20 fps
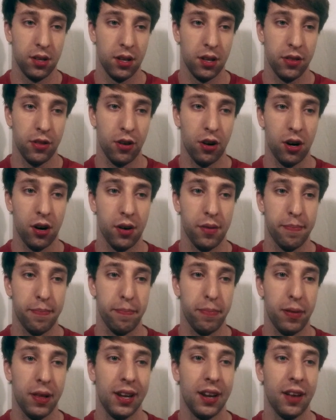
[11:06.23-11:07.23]
there are
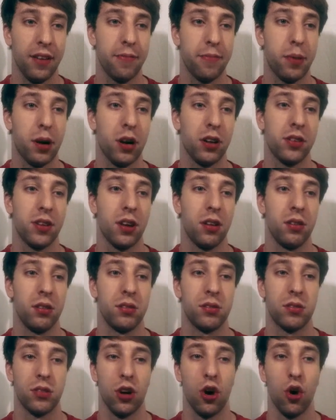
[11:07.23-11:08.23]
plenty of parts that are
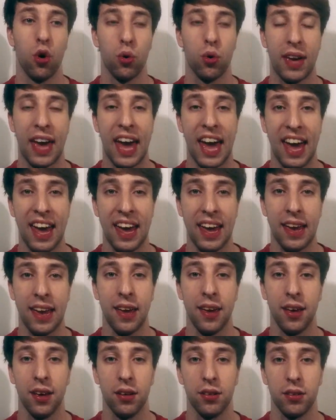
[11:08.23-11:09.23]

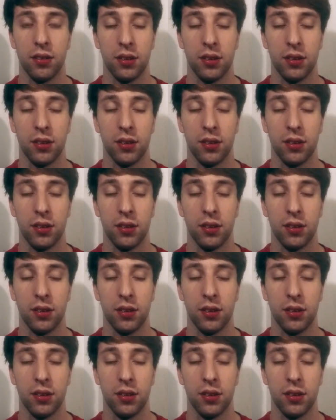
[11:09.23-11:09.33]
okay.